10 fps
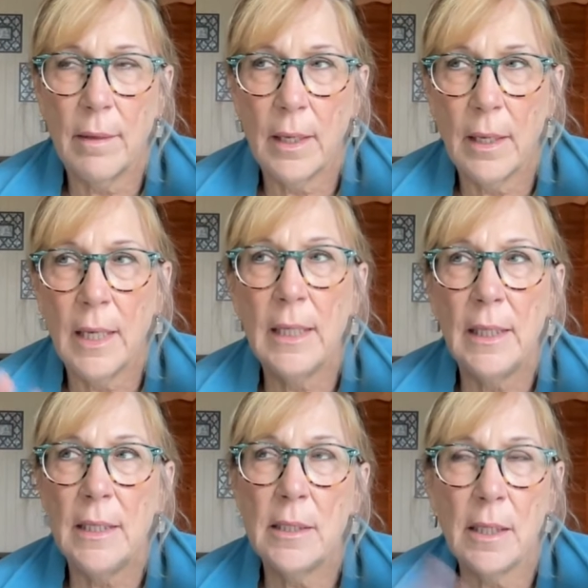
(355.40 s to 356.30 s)
He
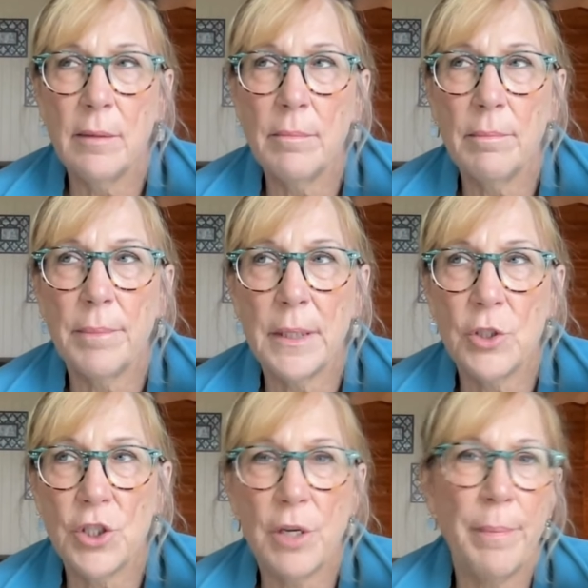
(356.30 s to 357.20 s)
needs him, but
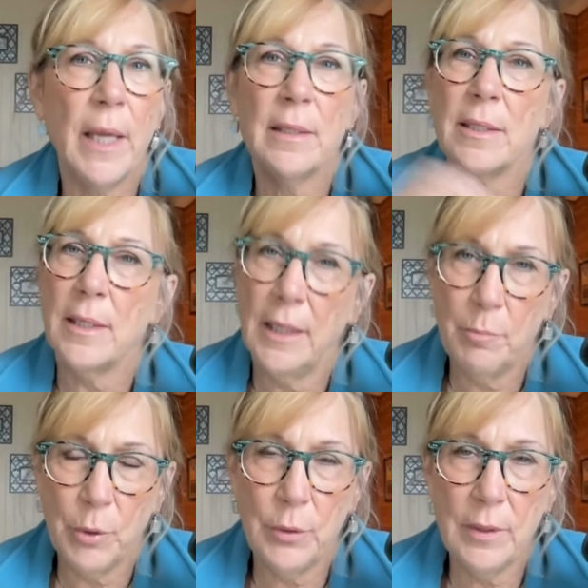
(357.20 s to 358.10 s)
Xi Jinping doesn't need
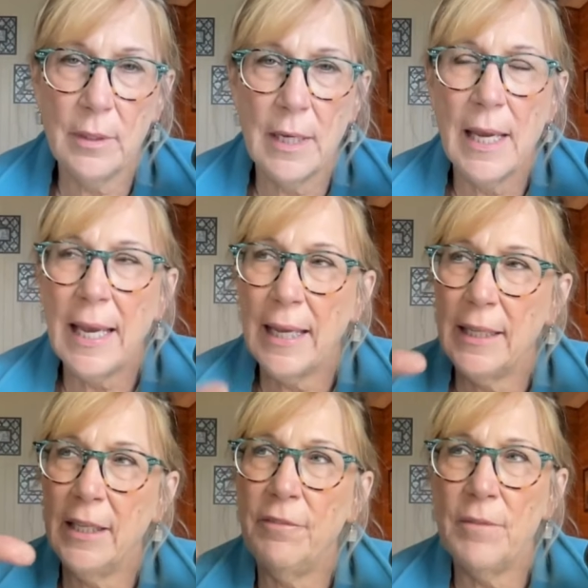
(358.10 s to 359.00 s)
Putin, and
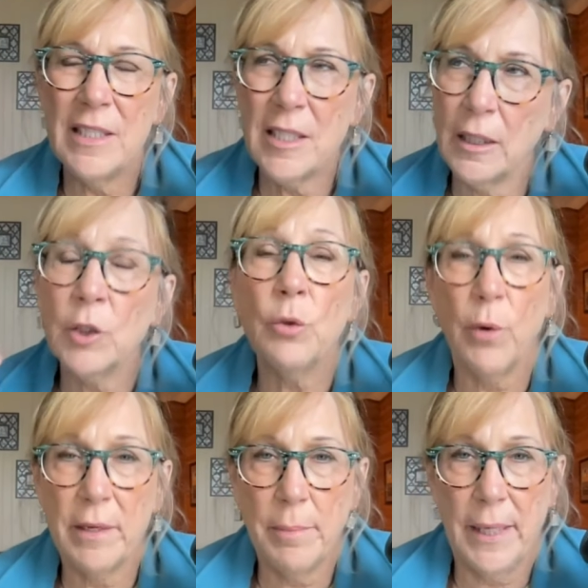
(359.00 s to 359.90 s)
he he's
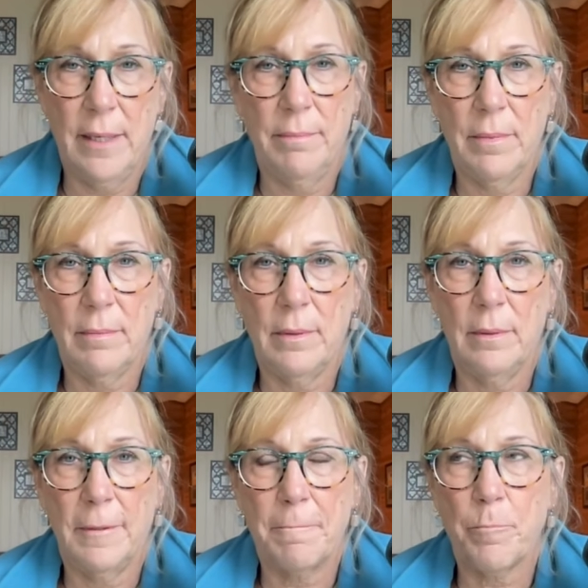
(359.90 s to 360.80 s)
annoyed by him.
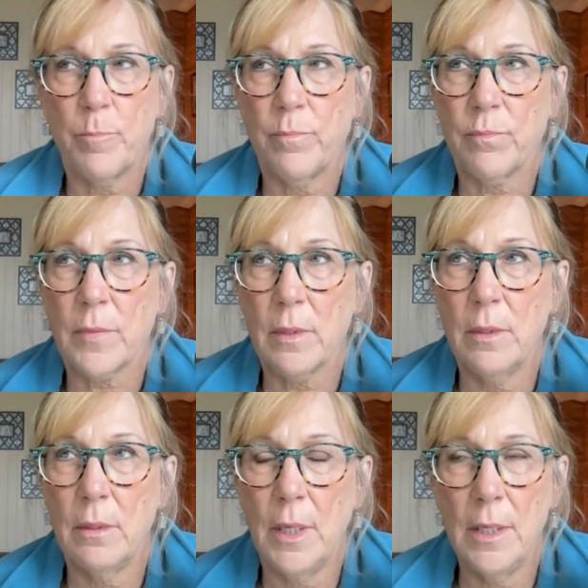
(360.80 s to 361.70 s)

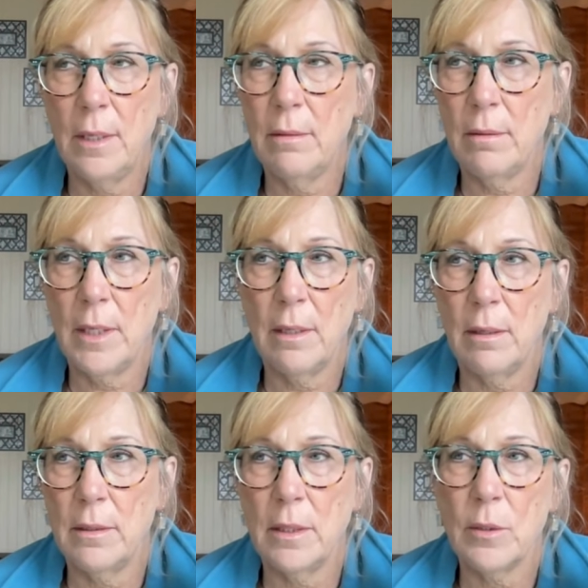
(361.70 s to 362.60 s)
He
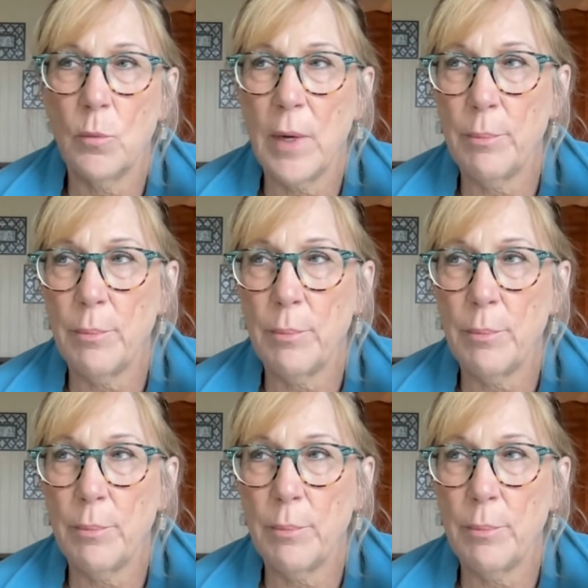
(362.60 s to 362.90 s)
doesn't want